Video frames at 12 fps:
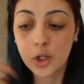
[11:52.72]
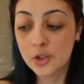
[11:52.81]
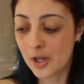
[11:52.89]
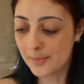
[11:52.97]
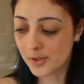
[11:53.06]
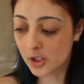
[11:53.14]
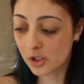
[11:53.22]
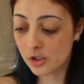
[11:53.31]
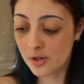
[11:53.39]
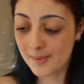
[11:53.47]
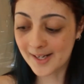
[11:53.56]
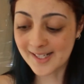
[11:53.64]
So I'm just going
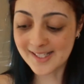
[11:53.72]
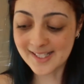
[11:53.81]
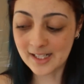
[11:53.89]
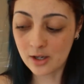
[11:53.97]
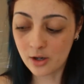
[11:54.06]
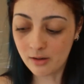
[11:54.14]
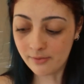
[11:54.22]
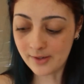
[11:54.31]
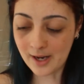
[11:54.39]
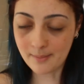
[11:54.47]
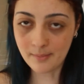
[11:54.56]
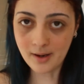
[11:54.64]
to do my concealer off
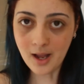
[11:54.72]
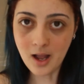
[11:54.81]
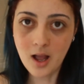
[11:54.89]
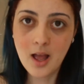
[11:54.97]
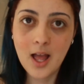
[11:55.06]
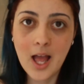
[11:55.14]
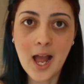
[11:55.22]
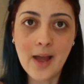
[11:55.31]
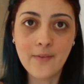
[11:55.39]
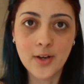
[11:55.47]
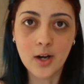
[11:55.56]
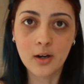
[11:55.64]
camera,
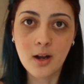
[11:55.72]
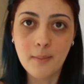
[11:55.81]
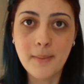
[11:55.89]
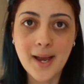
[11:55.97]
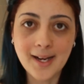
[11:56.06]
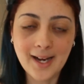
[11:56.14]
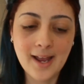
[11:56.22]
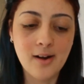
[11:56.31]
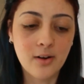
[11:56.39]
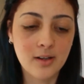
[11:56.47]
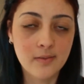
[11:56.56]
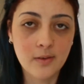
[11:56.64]
and then I'll come back and
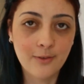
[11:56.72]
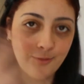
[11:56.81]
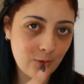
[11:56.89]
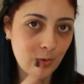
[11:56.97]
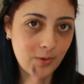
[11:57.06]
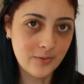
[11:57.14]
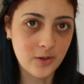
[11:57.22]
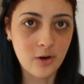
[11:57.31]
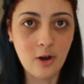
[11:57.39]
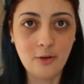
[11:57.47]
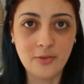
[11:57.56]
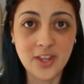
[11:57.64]
I'll give you a full review
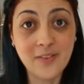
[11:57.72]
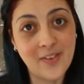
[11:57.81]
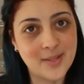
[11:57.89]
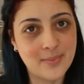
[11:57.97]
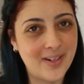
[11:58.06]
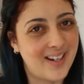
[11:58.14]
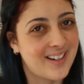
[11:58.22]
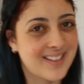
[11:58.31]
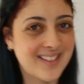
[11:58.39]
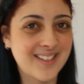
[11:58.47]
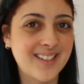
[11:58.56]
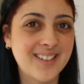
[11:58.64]
of the face
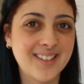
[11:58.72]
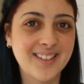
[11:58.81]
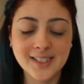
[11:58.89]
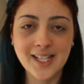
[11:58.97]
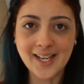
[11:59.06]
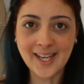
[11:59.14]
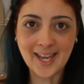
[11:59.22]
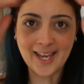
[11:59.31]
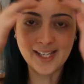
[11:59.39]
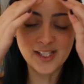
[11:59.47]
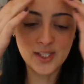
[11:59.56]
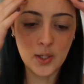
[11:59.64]
products.
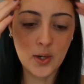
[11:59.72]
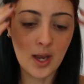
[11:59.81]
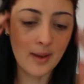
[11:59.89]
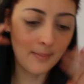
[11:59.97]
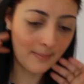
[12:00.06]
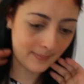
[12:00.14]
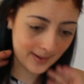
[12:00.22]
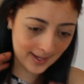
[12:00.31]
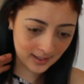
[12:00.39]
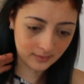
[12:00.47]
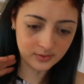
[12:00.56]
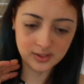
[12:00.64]
Okay, so I'm
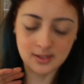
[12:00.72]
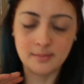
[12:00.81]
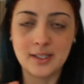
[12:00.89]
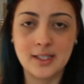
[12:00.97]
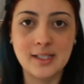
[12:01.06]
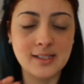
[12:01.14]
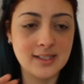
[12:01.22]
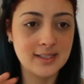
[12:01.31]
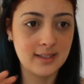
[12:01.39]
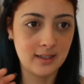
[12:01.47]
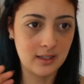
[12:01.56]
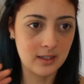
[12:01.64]
back, just on my
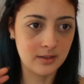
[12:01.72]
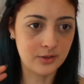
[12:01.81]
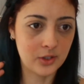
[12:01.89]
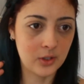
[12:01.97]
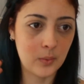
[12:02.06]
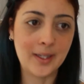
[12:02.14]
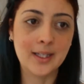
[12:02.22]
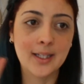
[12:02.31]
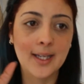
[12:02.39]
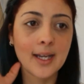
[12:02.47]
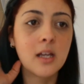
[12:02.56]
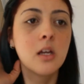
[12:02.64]
concealer, just quickly.